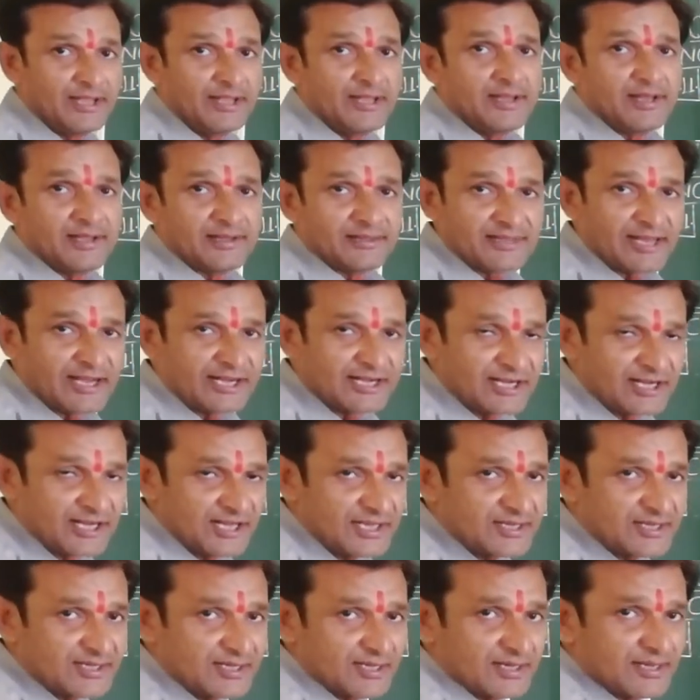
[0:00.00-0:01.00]
that it
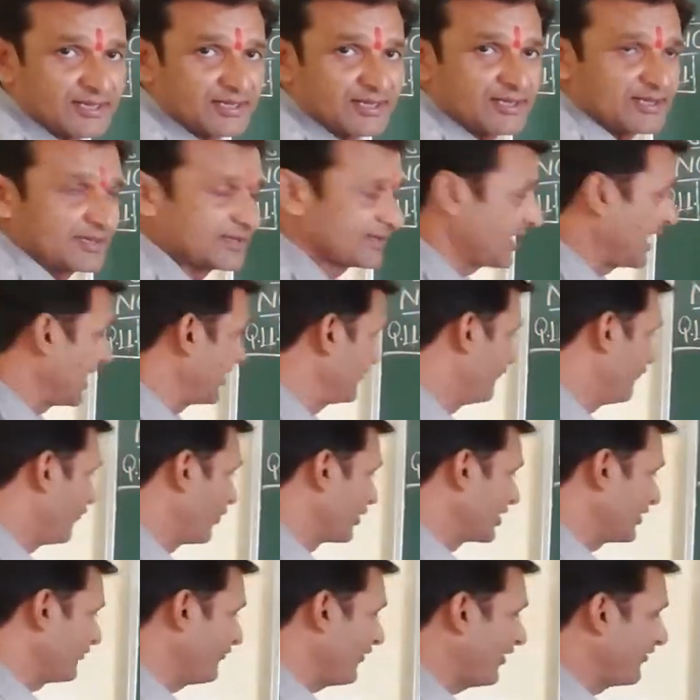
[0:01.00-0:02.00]
is sin
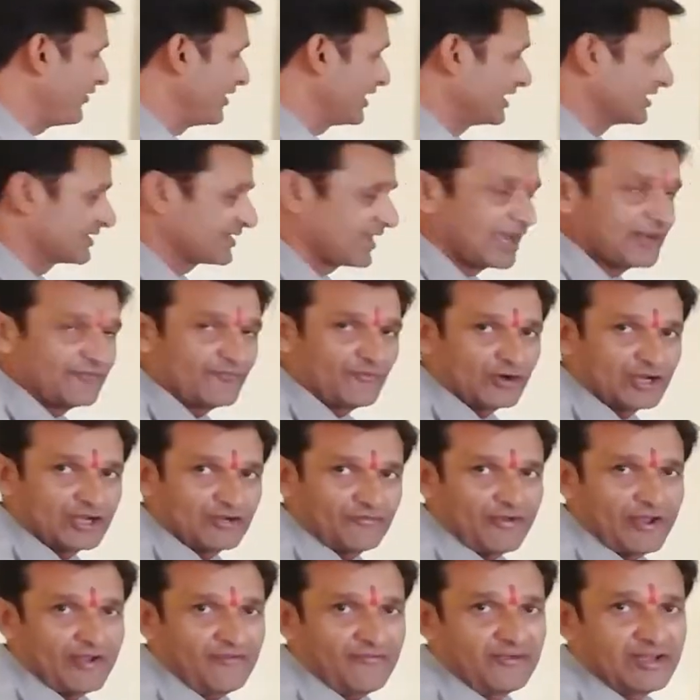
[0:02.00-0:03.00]
45 degree. Sin
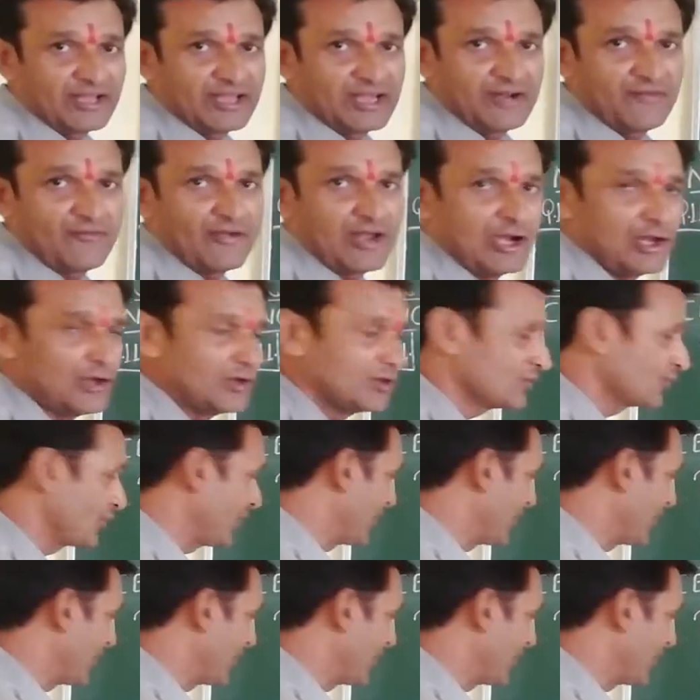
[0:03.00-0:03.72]
45 degree value is 1